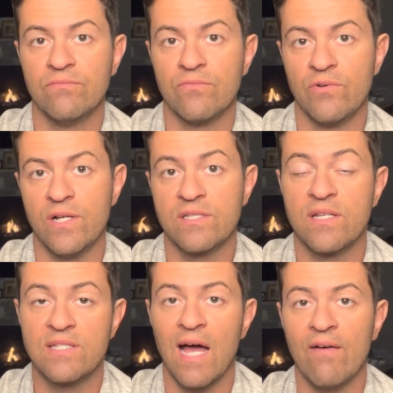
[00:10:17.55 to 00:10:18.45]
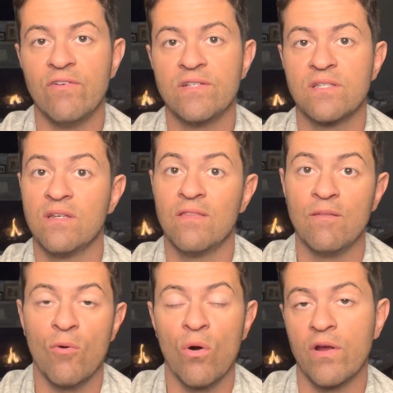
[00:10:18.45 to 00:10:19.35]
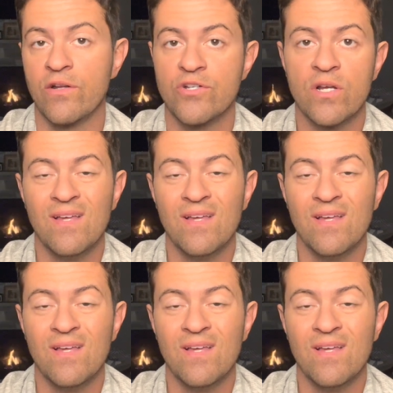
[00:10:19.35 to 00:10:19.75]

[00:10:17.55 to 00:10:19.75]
risk is obviously the mortgage.